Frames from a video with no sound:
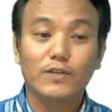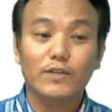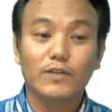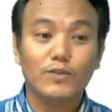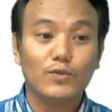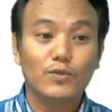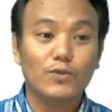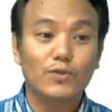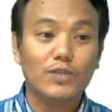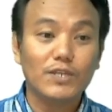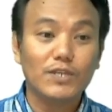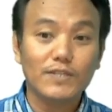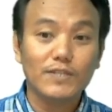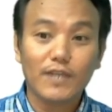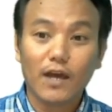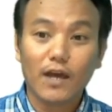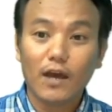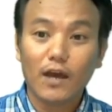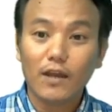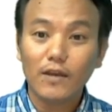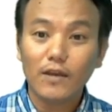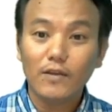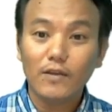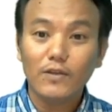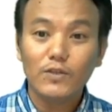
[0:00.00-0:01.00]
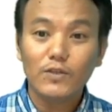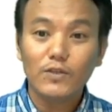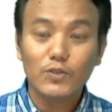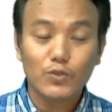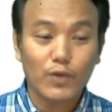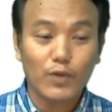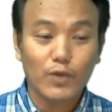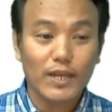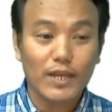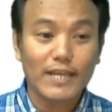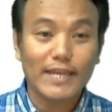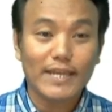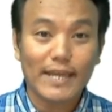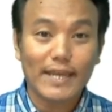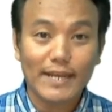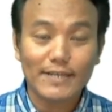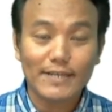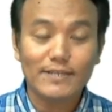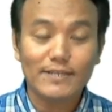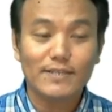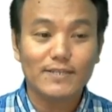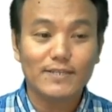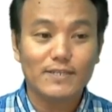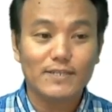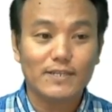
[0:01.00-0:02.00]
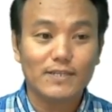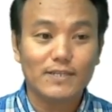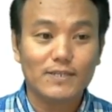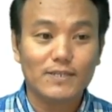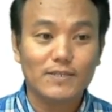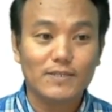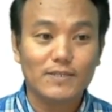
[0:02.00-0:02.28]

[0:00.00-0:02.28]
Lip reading: So these are soil characteristics.